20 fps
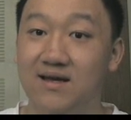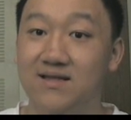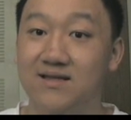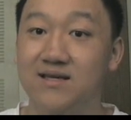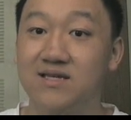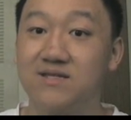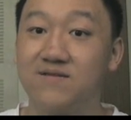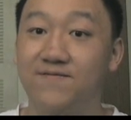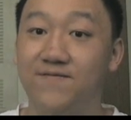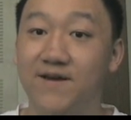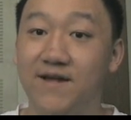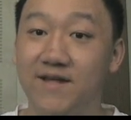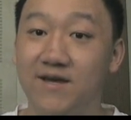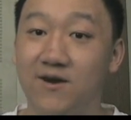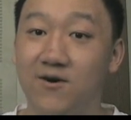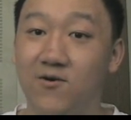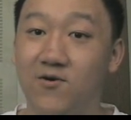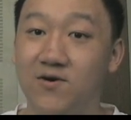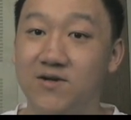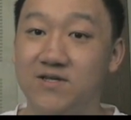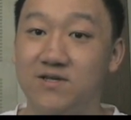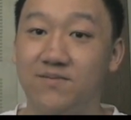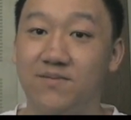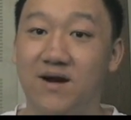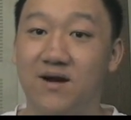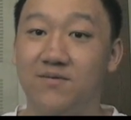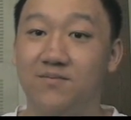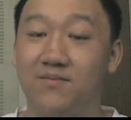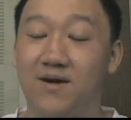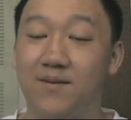This video is
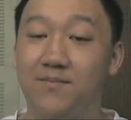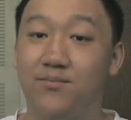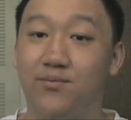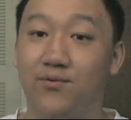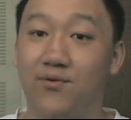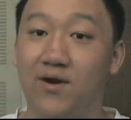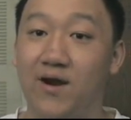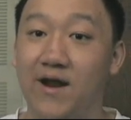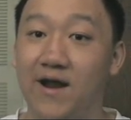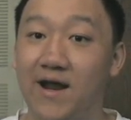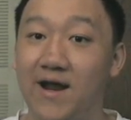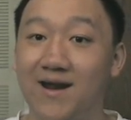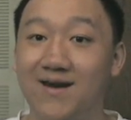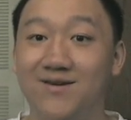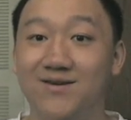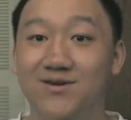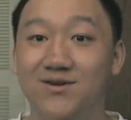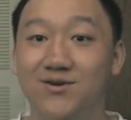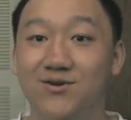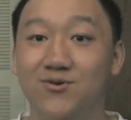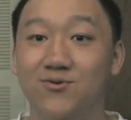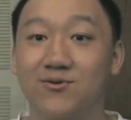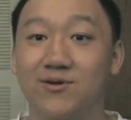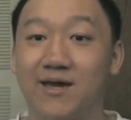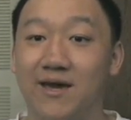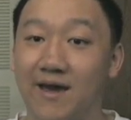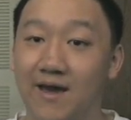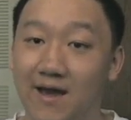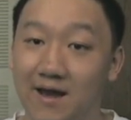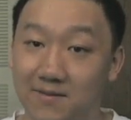about my brand new
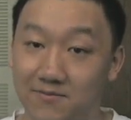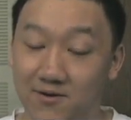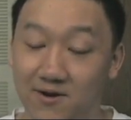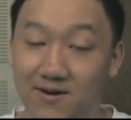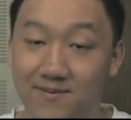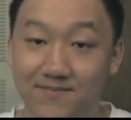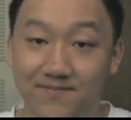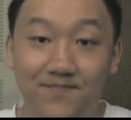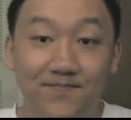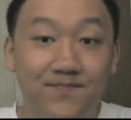camera,